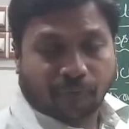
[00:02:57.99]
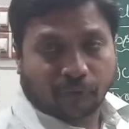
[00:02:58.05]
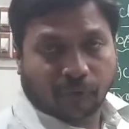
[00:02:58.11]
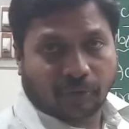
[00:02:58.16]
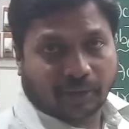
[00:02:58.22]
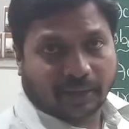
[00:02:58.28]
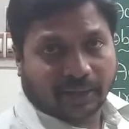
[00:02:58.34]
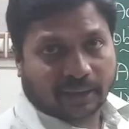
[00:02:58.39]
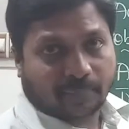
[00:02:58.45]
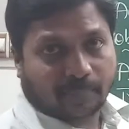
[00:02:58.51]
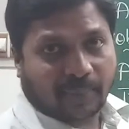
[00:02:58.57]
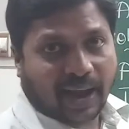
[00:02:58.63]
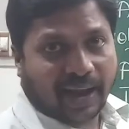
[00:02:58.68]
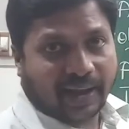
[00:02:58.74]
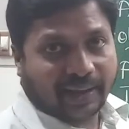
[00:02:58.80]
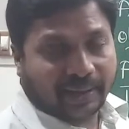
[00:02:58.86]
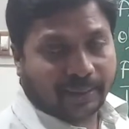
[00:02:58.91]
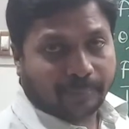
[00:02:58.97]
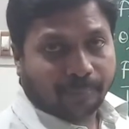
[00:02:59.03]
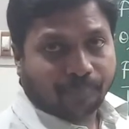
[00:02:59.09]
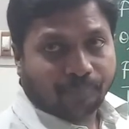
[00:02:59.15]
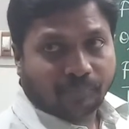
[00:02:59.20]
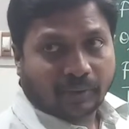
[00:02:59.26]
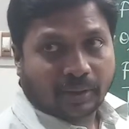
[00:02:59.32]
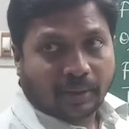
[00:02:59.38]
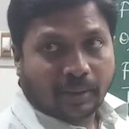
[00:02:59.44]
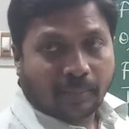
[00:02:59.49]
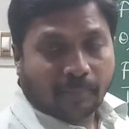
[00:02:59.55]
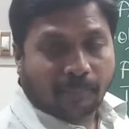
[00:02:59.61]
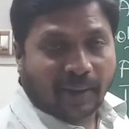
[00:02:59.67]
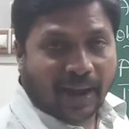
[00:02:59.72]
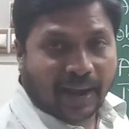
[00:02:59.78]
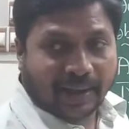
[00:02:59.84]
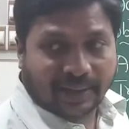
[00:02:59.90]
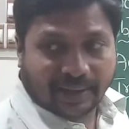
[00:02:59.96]
if you take paddy
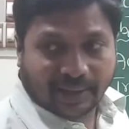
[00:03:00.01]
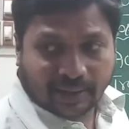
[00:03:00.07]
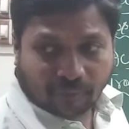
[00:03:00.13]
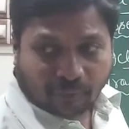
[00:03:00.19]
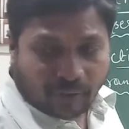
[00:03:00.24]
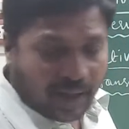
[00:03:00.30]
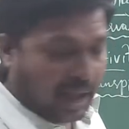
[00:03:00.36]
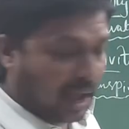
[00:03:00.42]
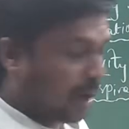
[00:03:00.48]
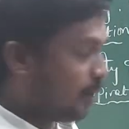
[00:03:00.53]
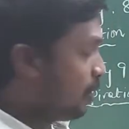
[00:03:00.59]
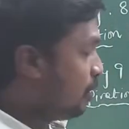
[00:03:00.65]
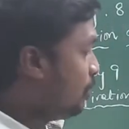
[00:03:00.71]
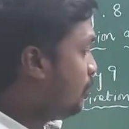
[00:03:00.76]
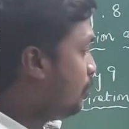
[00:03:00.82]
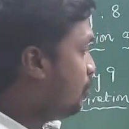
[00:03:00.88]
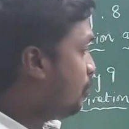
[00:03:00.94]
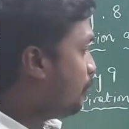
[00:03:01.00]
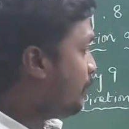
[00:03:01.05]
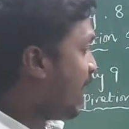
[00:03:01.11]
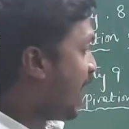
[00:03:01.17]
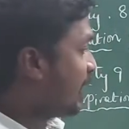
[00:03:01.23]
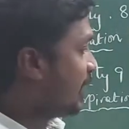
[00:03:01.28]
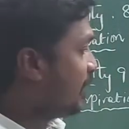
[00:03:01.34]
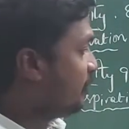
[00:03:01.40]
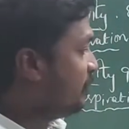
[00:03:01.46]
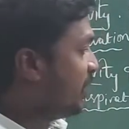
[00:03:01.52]
leaf have parallel